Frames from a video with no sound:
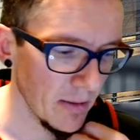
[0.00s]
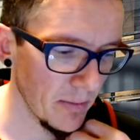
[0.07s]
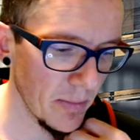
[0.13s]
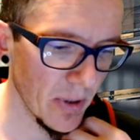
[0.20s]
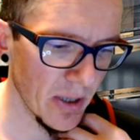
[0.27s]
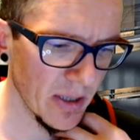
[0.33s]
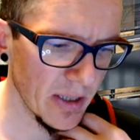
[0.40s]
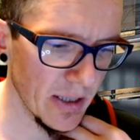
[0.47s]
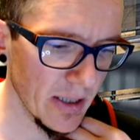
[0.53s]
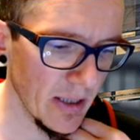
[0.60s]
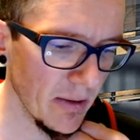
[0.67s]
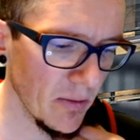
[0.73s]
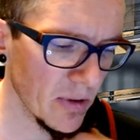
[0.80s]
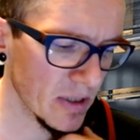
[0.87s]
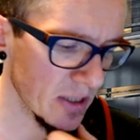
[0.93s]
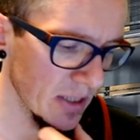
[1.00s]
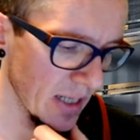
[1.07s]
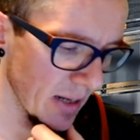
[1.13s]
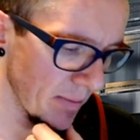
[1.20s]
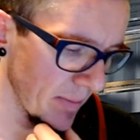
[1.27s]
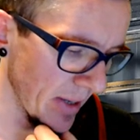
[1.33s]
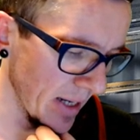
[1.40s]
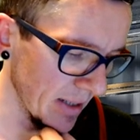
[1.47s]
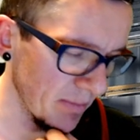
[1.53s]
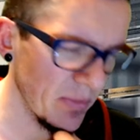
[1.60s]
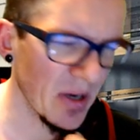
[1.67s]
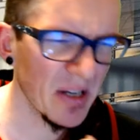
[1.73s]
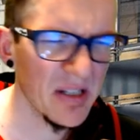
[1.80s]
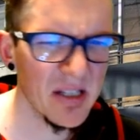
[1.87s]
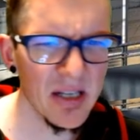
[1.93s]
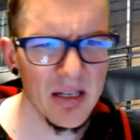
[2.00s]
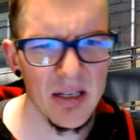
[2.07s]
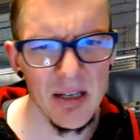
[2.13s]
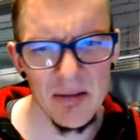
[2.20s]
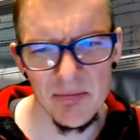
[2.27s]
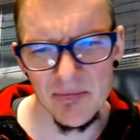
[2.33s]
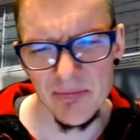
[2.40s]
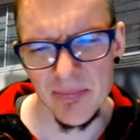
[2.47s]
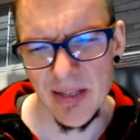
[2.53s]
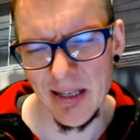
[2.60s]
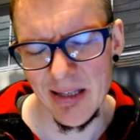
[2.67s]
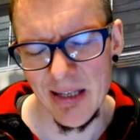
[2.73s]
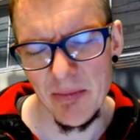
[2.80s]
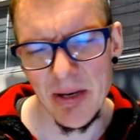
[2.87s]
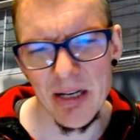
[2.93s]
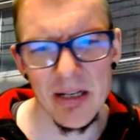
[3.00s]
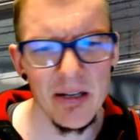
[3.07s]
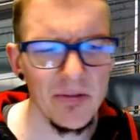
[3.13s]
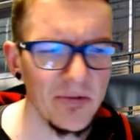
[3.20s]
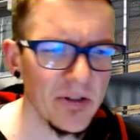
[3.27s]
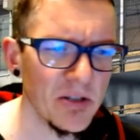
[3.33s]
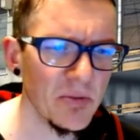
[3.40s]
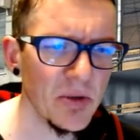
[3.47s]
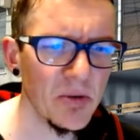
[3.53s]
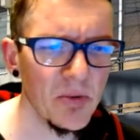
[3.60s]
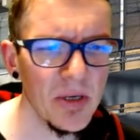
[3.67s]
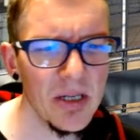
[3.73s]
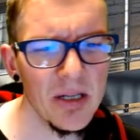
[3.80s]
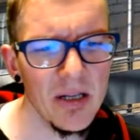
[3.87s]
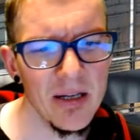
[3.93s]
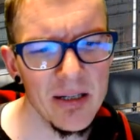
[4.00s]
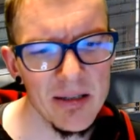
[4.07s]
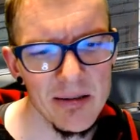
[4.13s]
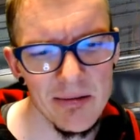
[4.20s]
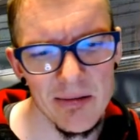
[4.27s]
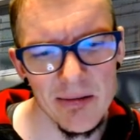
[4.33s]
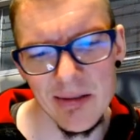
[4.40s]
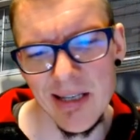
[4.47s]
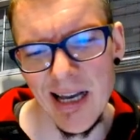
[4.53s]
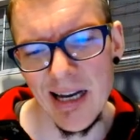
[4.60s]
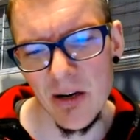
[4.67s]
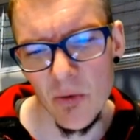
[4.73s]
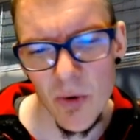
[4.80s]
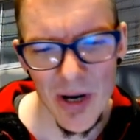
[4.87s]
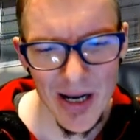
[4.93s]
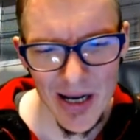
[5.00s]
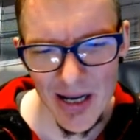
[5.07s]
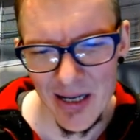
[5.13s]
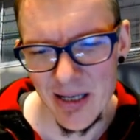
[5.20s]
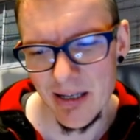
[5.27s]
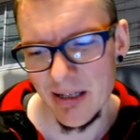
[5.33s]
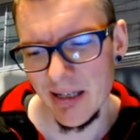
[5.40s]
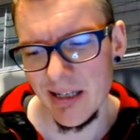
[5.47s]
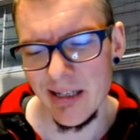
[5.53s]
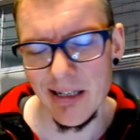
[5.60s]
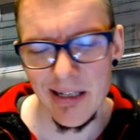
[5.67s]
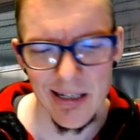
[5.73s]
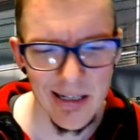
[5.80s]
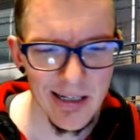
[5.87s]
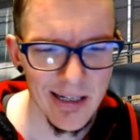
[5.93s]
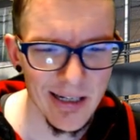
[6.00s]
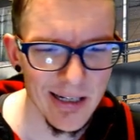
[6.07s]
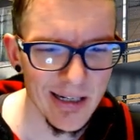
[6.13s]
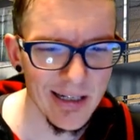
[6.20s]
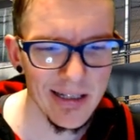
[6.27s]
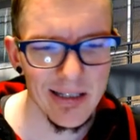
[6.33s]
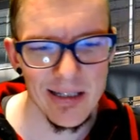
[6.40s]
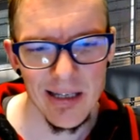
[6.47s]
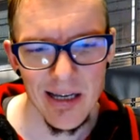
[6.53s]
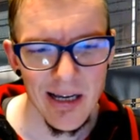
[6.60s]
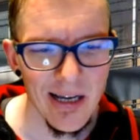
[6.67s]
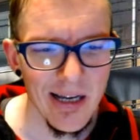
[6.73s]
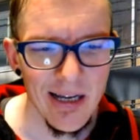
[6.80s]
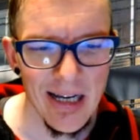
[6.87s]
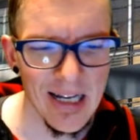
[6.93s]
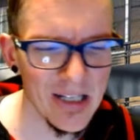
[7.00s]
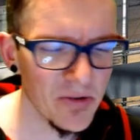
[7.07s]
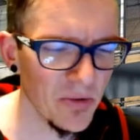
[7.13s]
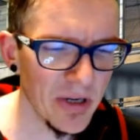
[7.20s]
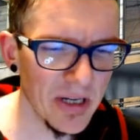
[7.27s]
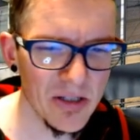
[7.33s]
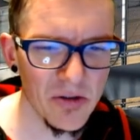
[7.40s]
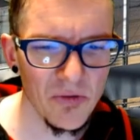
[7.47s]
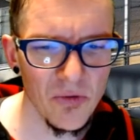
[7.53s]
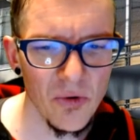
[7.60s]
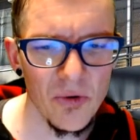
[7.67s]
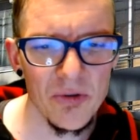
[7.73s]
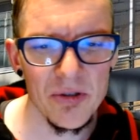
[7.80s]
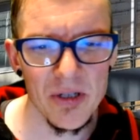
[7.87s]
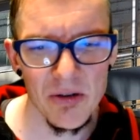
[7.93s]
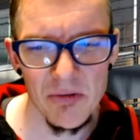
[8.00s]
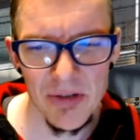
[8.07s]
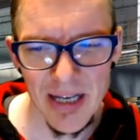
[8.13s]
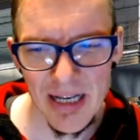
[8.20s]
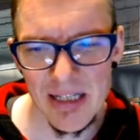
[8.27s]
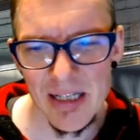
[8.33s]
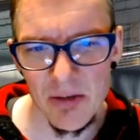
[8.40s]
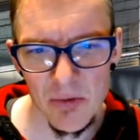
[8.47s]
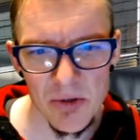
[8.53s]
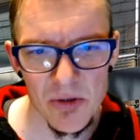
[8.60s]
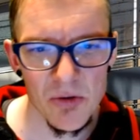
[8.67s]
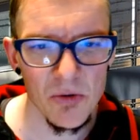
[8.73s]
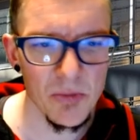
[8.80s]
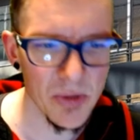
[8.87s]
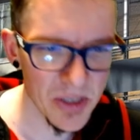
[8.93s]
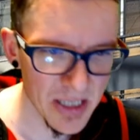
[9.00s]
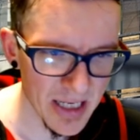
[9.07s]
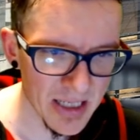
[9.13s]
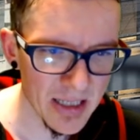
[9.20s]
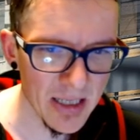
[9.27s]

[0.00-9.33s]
But it wasn't that bad. Plus, they made a difference between like takeaway and eat in and so on and so forth. So yes, it was 2%.